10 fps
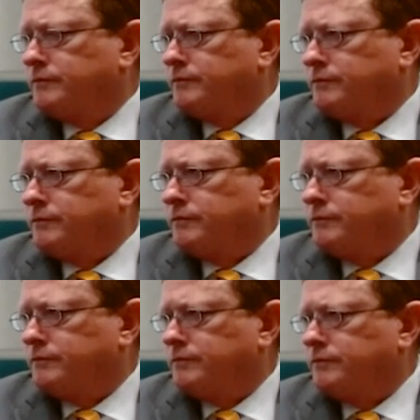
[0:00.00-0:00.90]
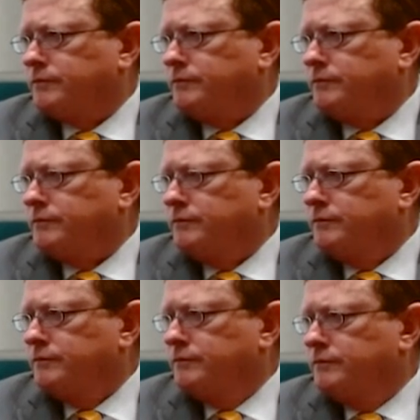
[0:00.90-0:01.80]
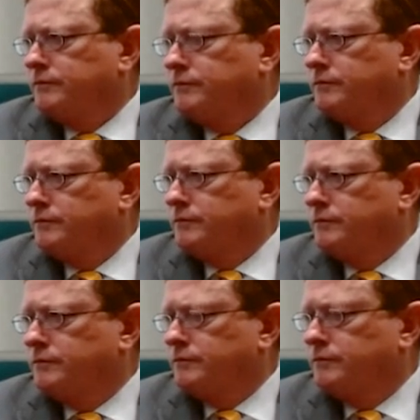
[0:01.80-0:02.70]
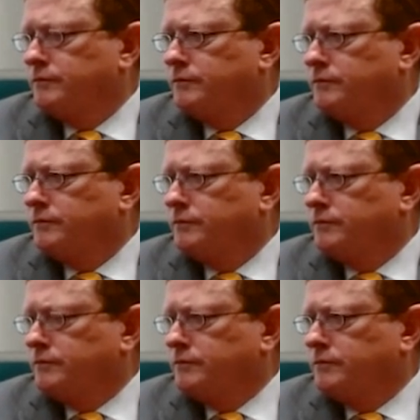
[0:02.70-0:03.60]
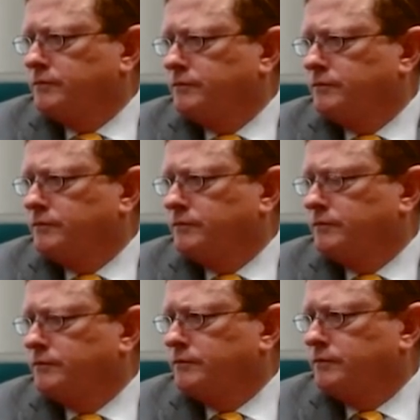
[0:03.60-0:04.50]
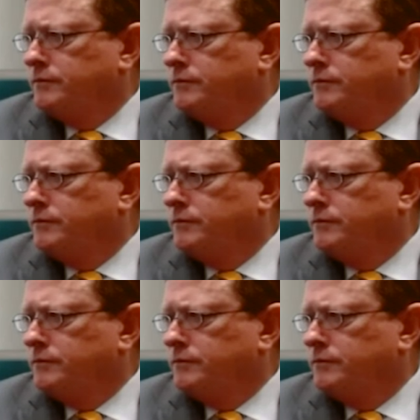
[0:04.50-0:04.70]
This person isn't speaking.